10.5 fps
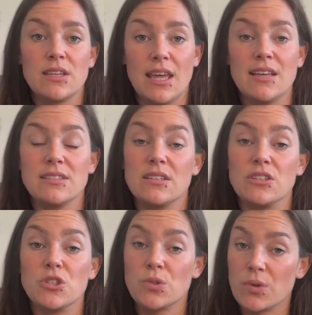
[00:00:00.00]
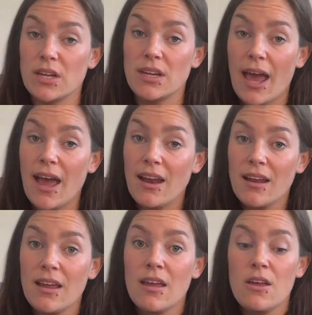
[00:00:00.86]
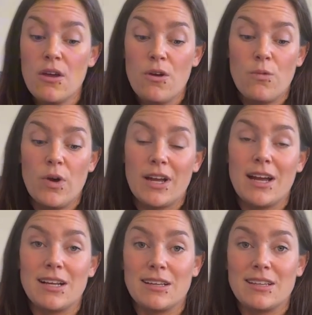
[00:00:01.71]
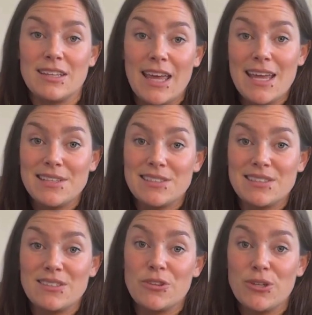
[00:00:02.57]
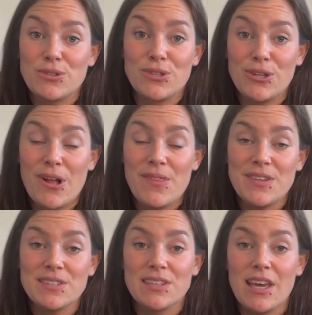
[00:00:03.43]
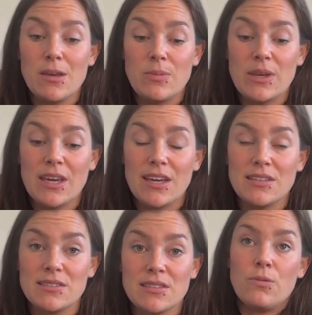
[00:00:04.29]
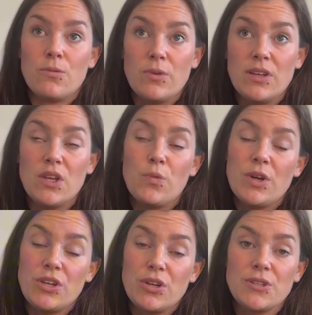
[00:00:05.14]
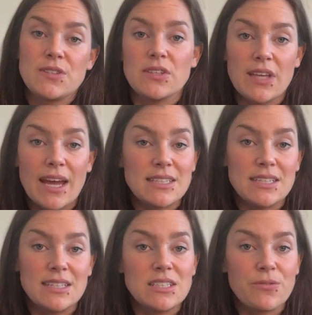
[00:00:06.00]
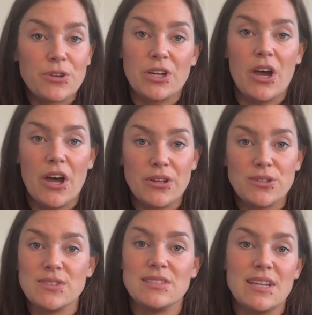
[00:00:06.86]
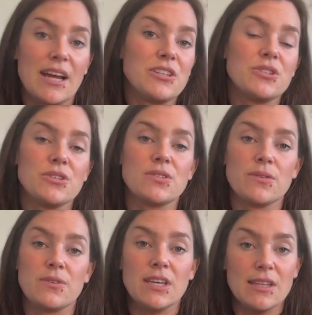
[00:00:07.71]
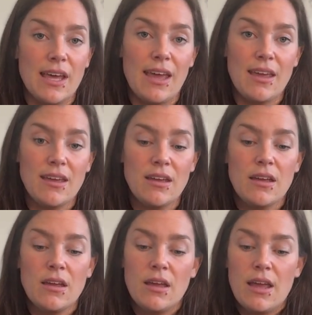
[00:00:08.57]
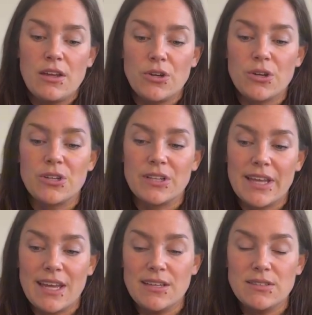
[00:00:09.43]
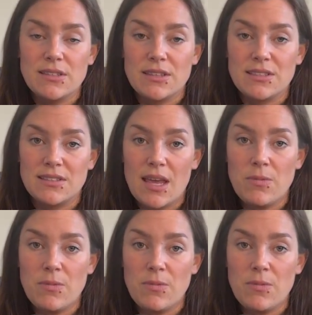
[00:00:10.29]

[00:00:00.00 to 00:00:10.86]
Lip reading: is going to shrink at, what kind of glaze looks good on this clay, because really when you're selecting different colors and textures of clay, your glaze, the same